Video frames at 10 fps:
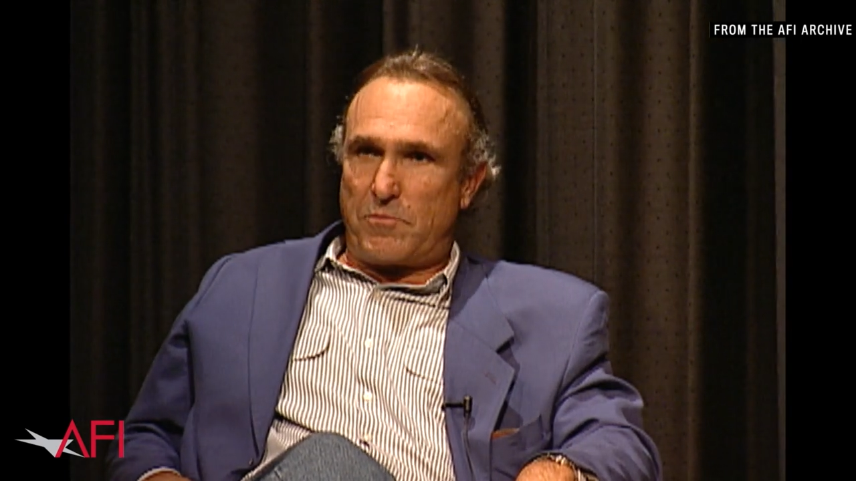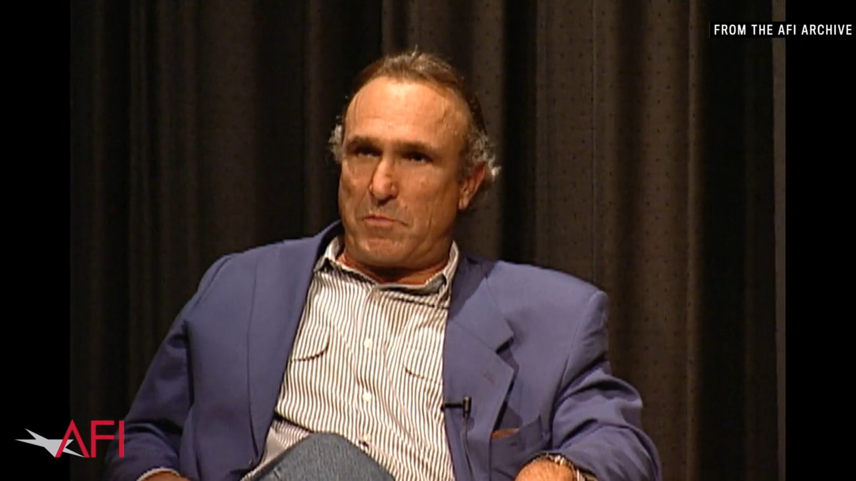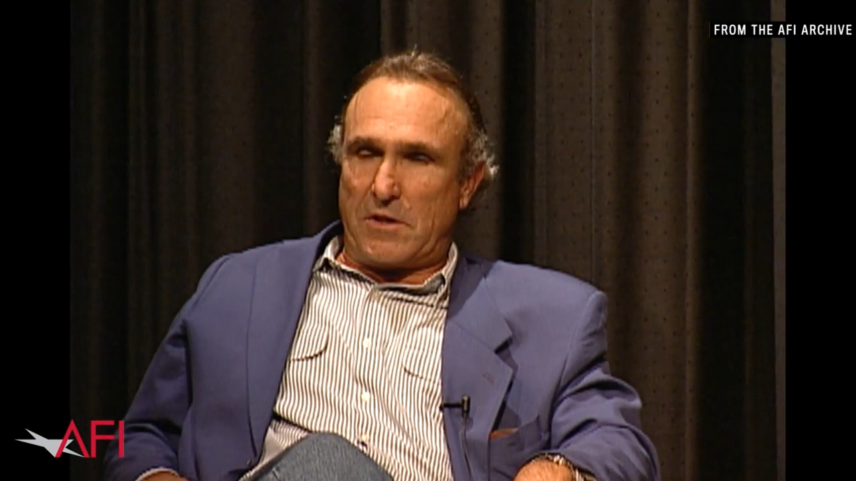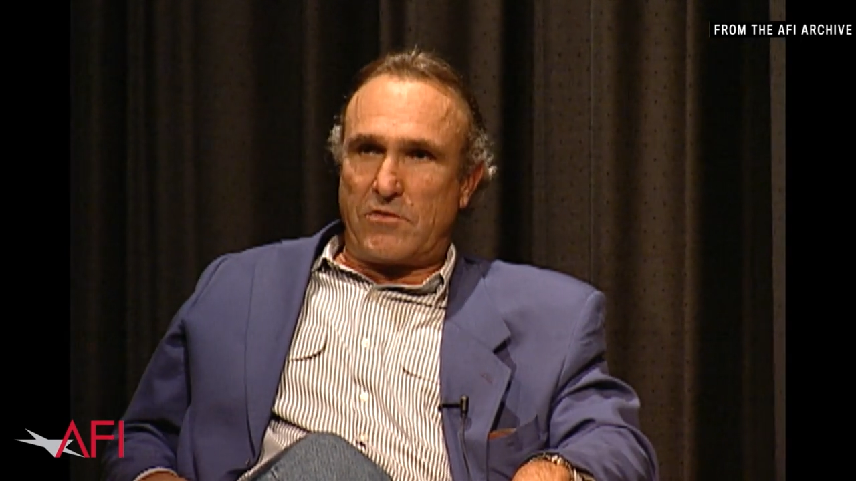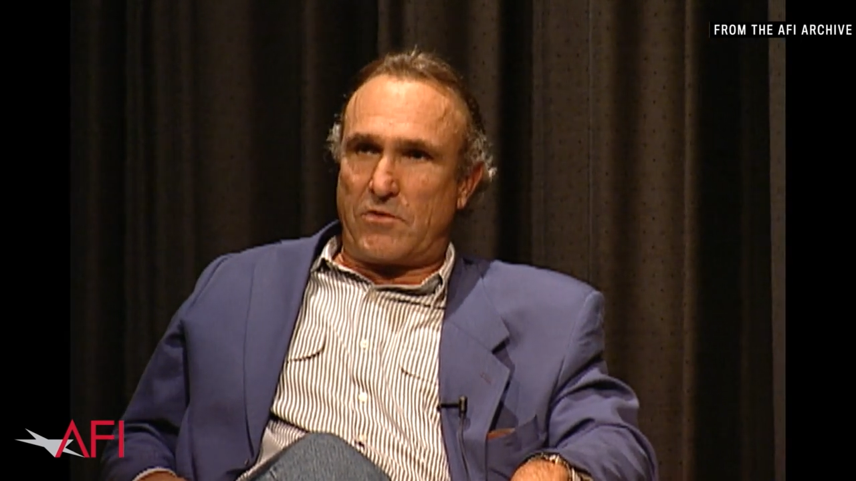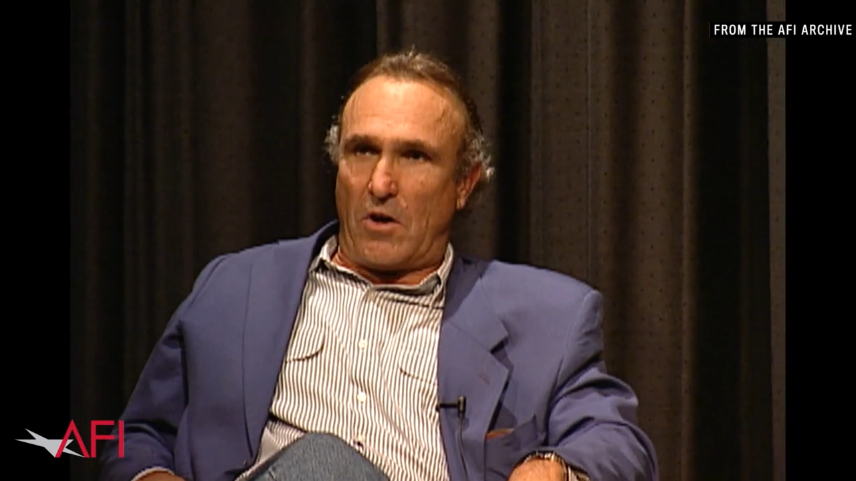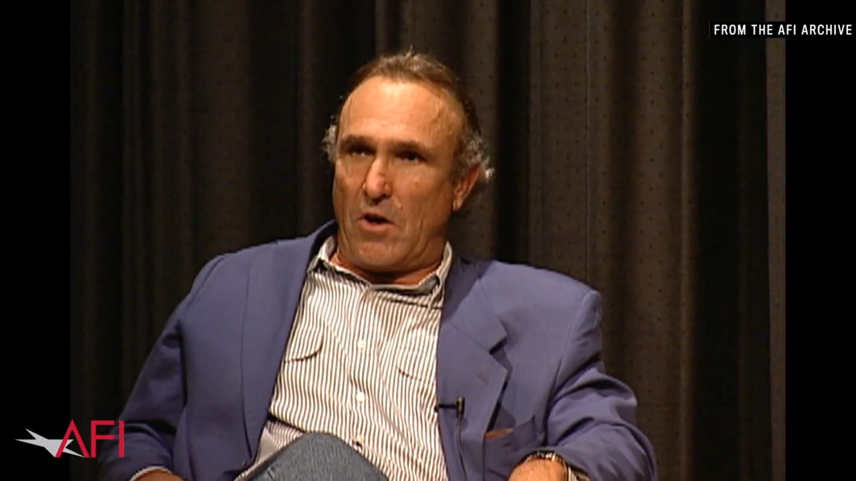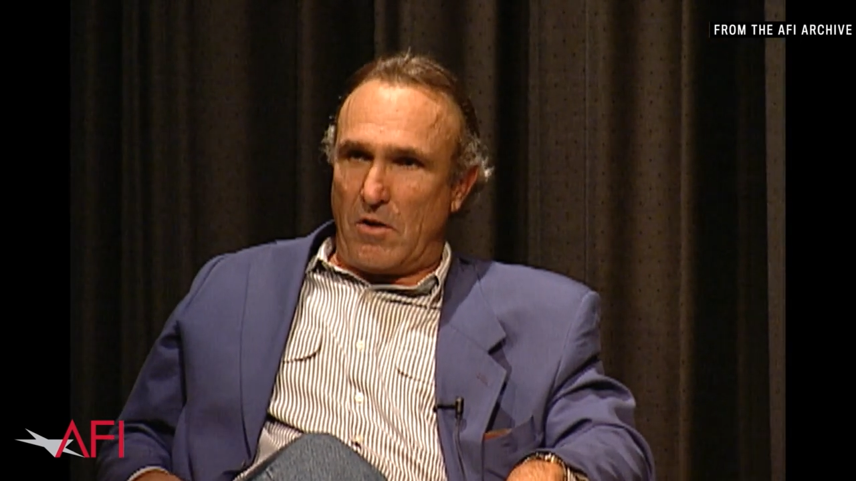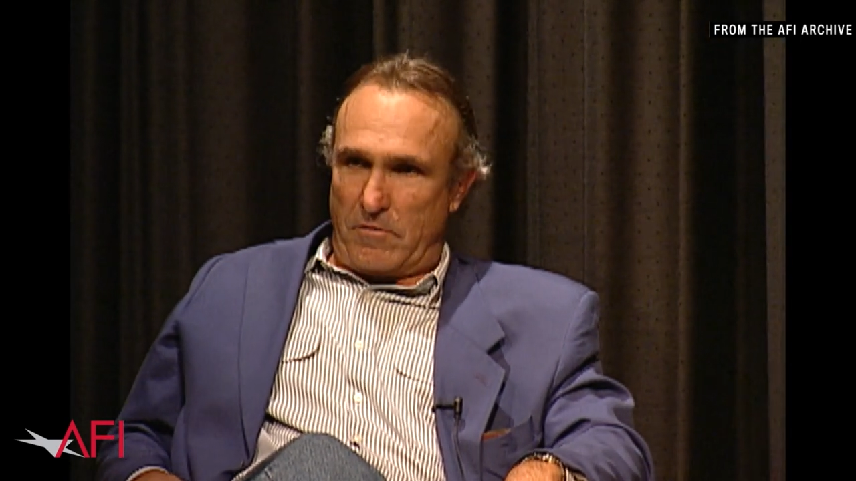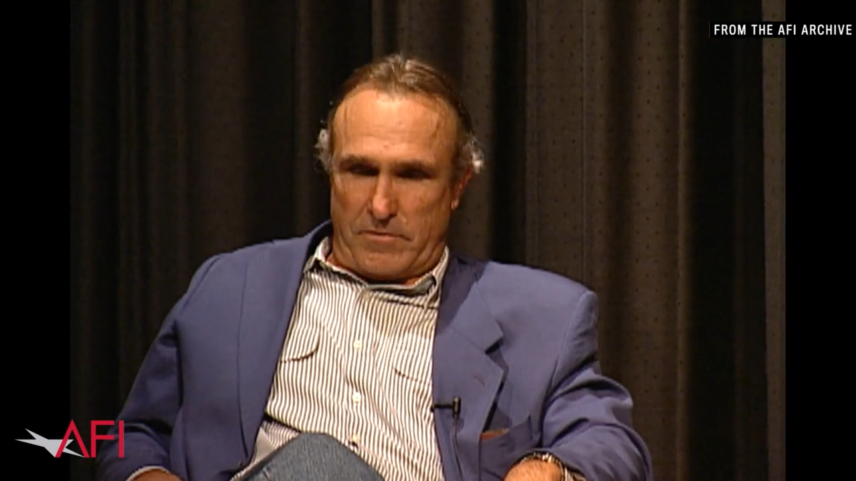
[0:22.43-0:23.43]
being
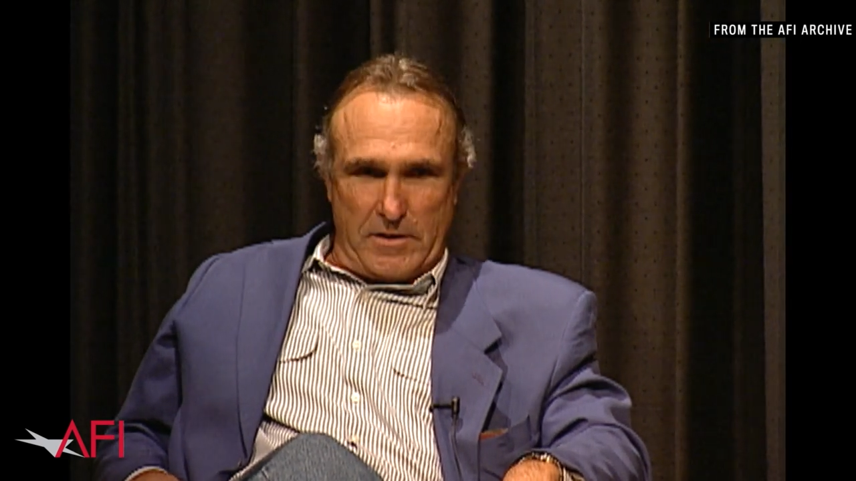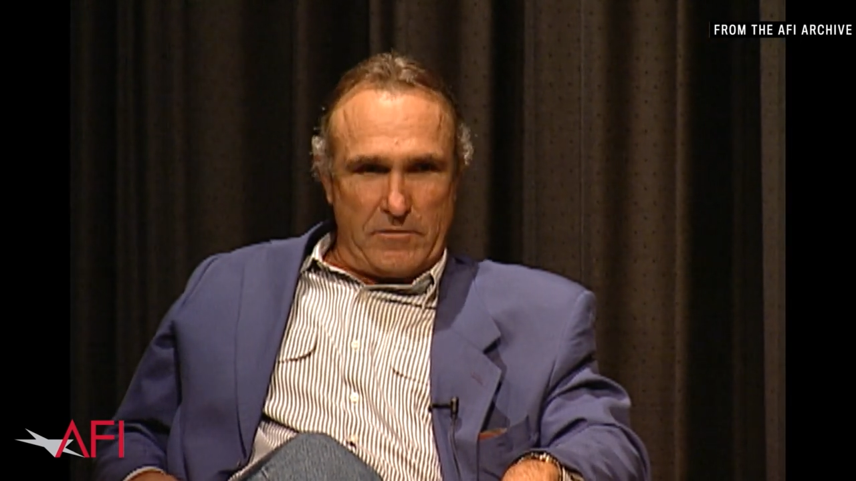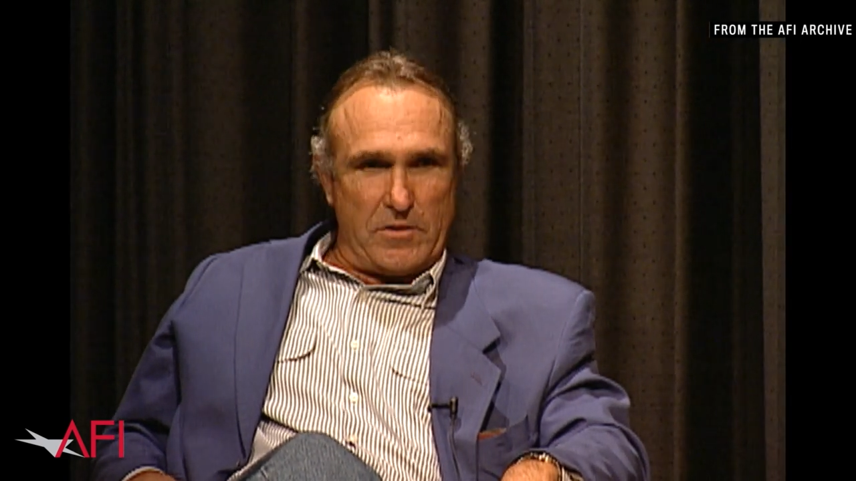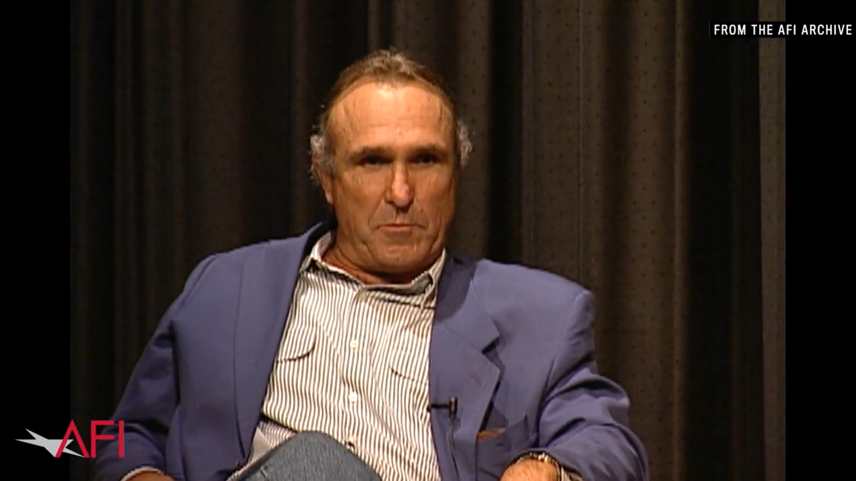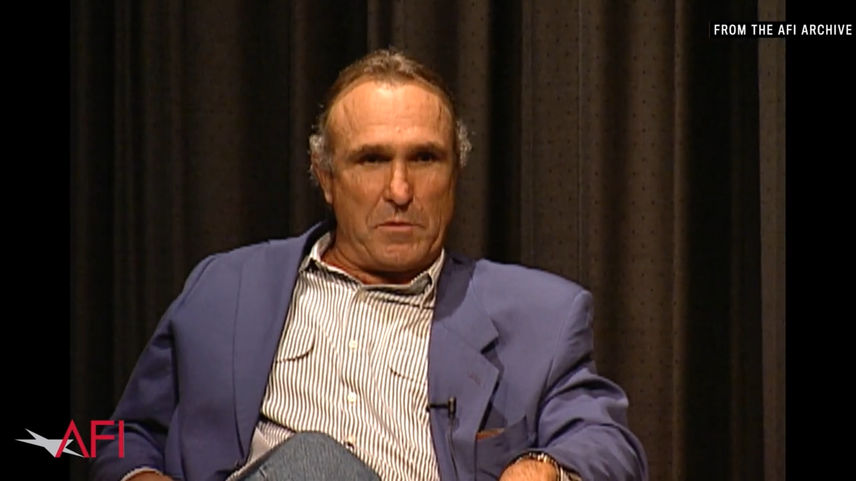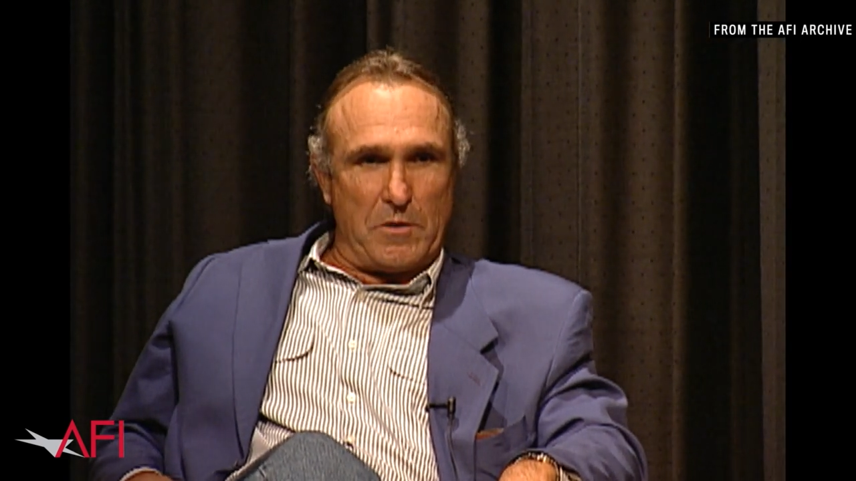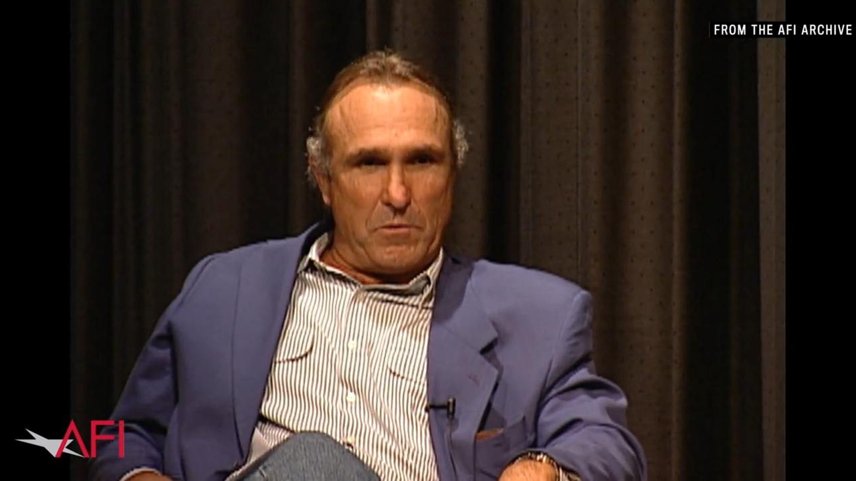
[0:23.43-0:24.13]
solved and everything being